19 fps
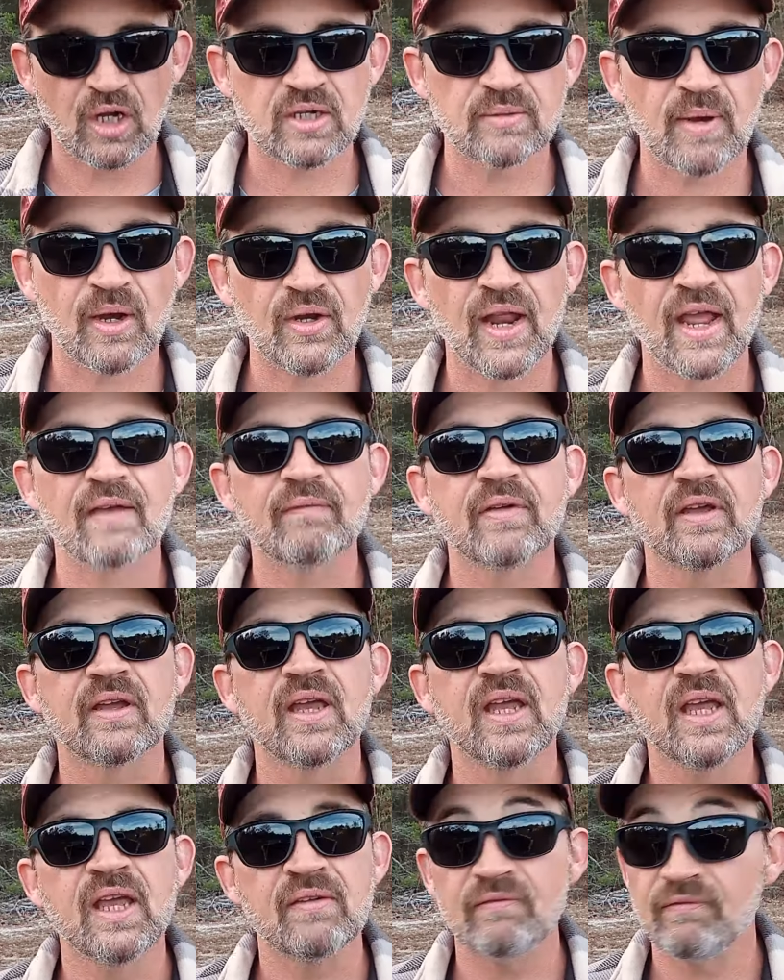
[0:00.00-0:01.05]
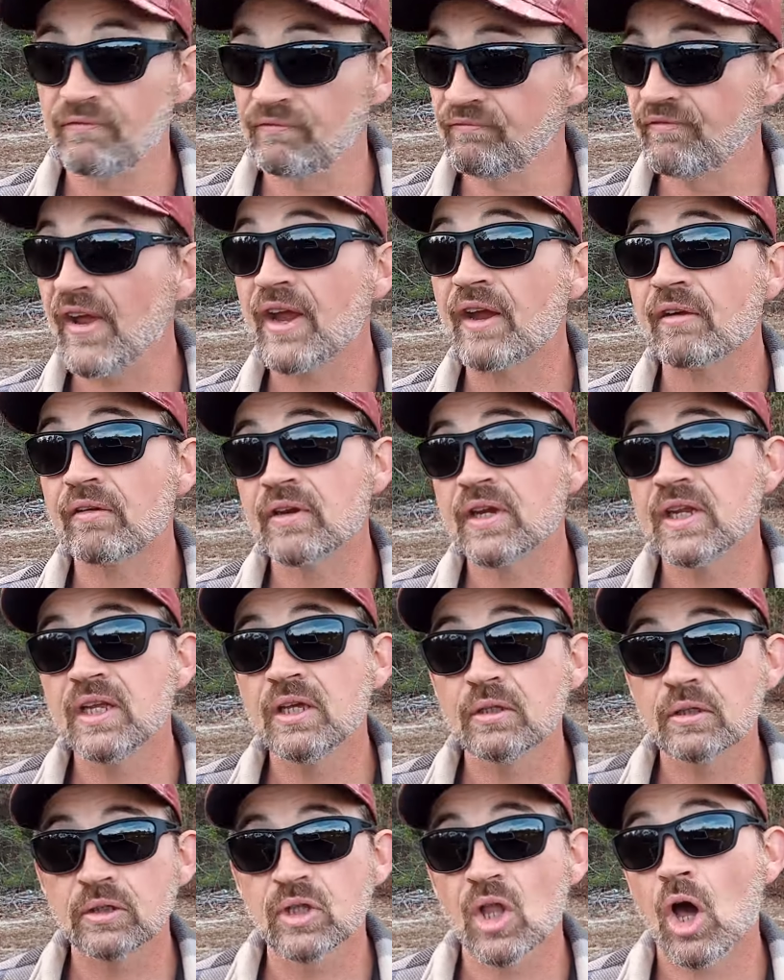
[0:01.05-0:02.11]
talked about having
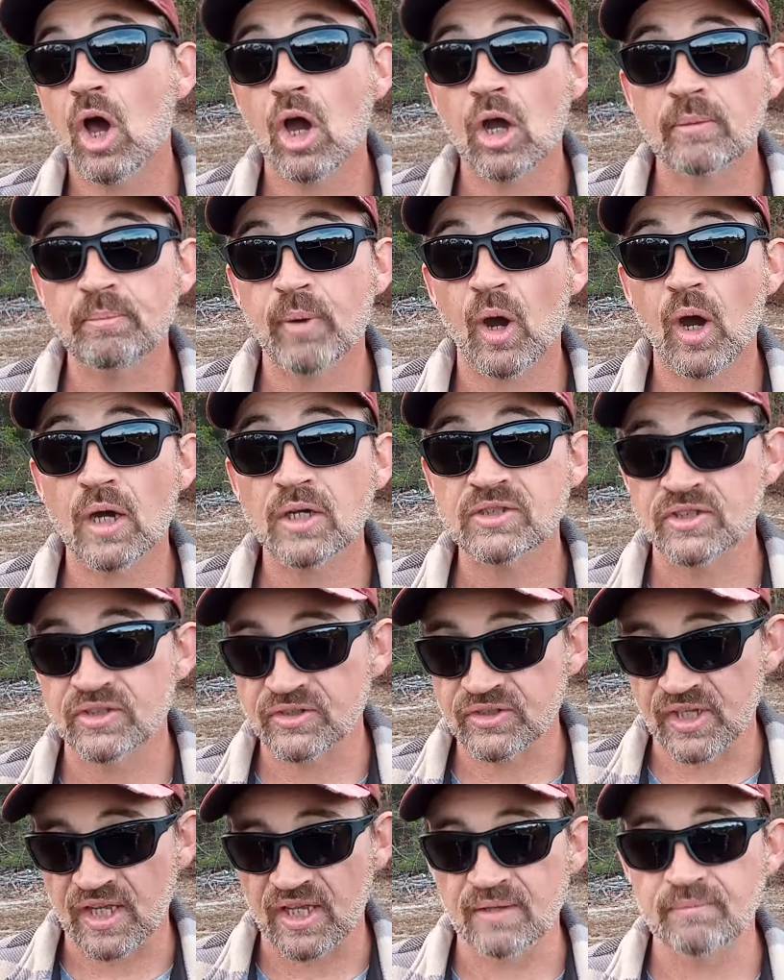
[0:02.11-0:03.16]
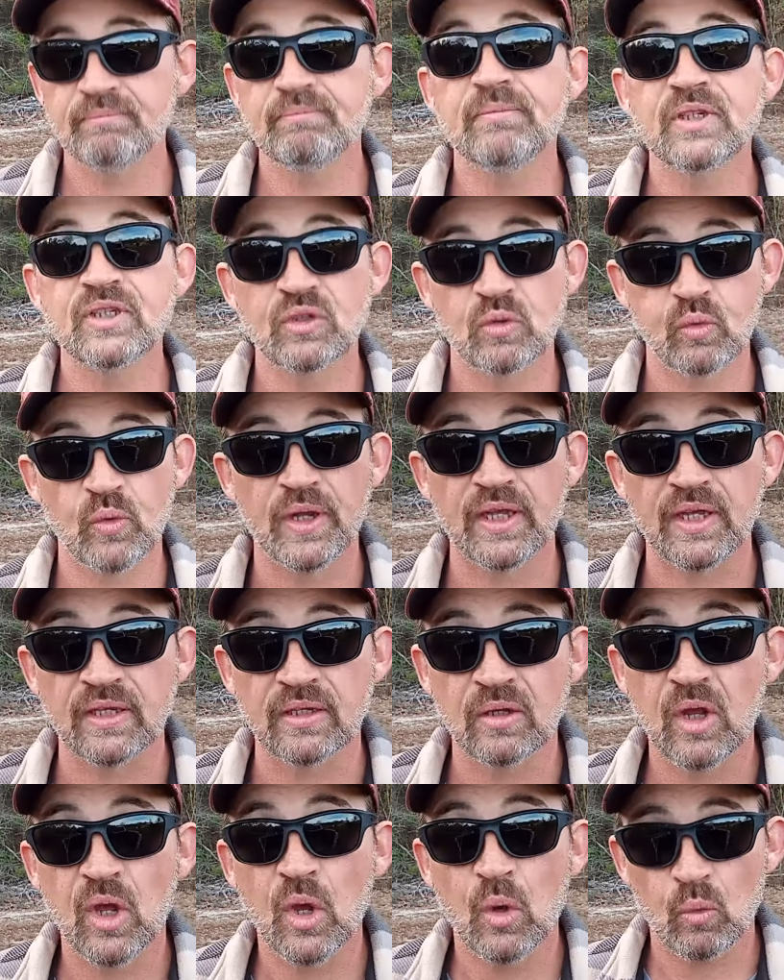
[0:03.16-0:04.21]
very long pauses in
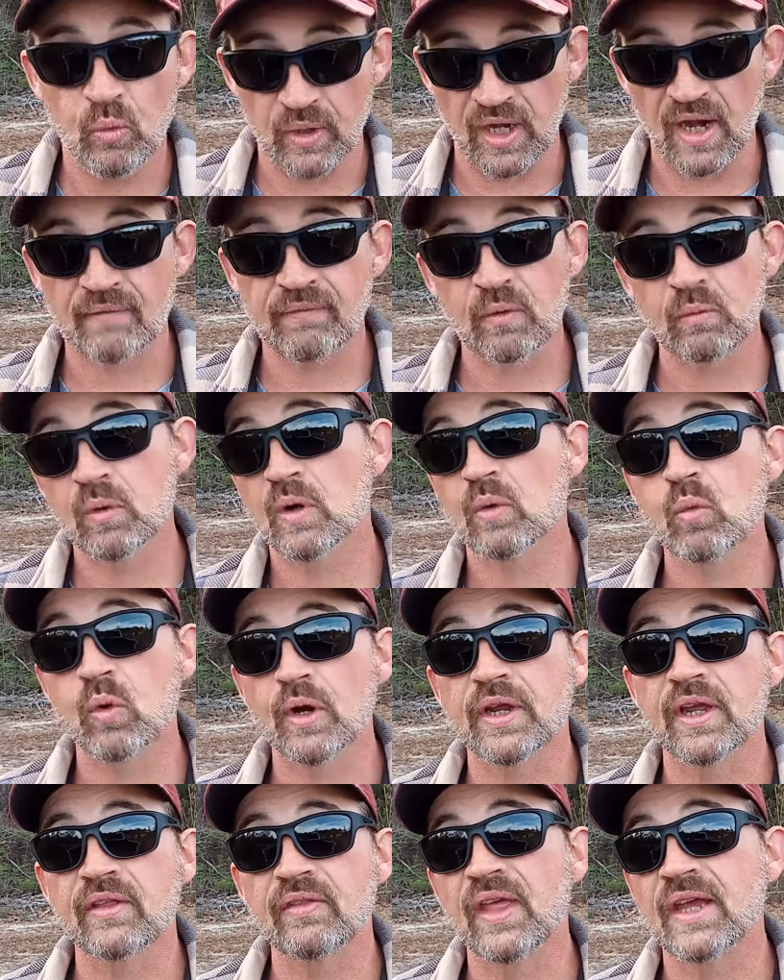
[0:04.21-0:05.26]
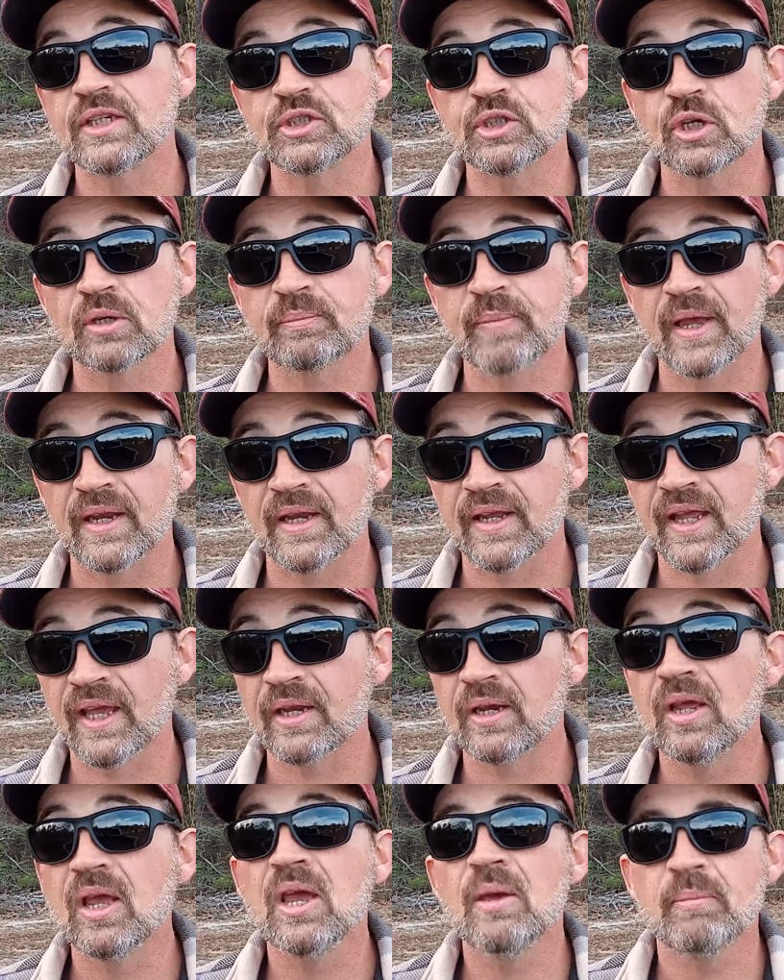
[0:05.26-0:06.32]
between whenever we're working that jerkbait
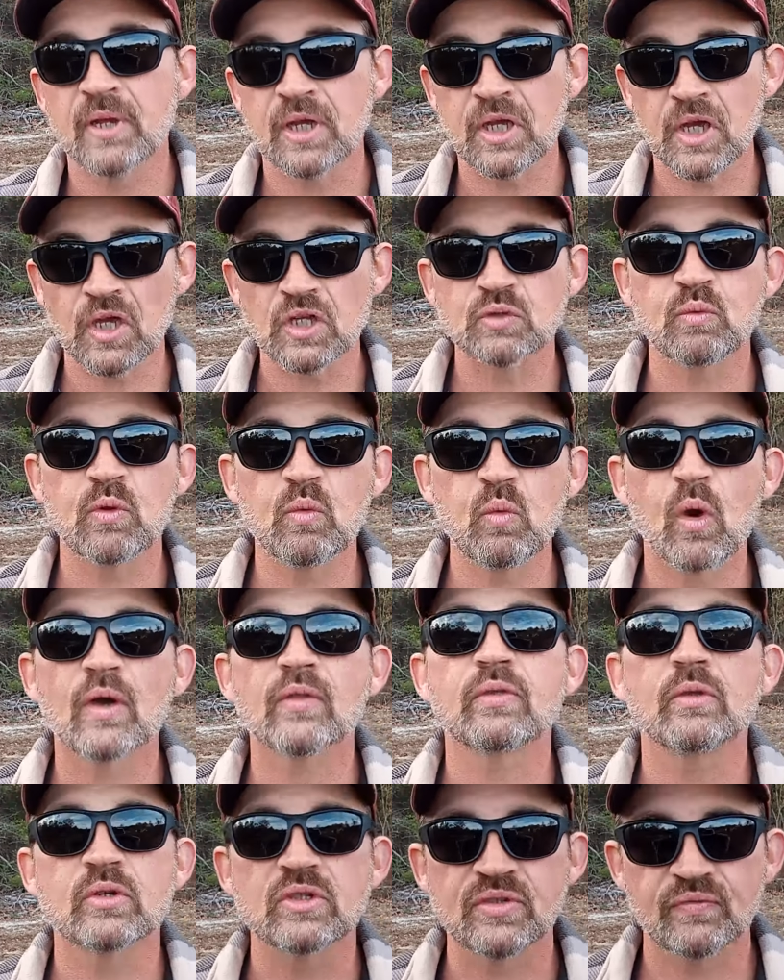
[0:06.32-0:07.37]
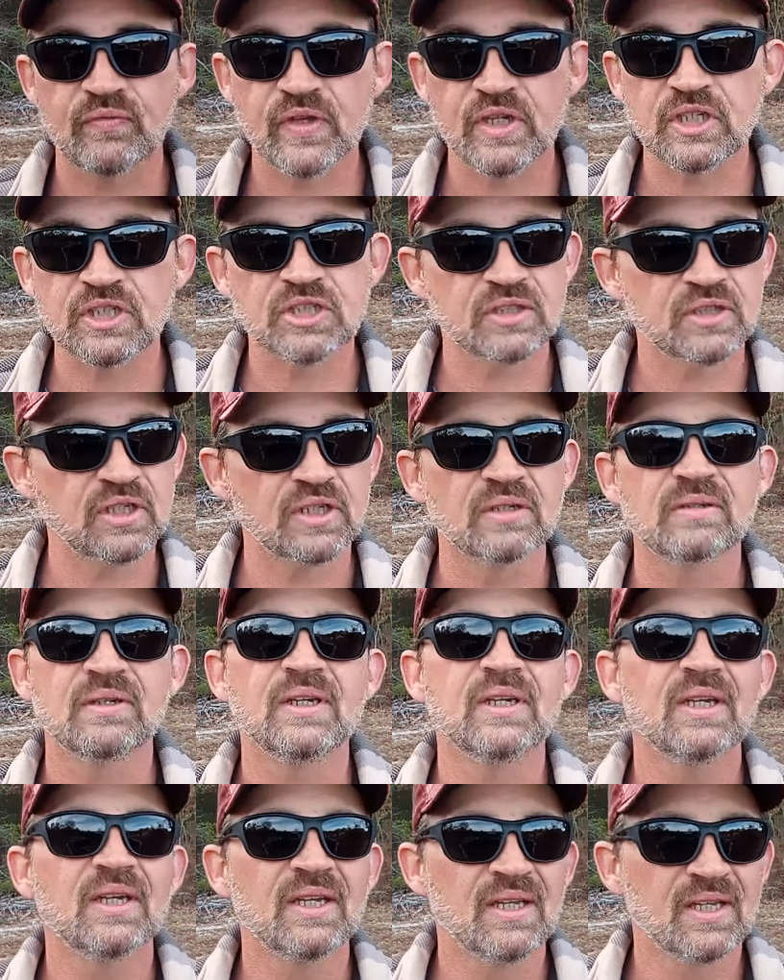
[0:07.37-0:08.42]
again, because we want those fish to,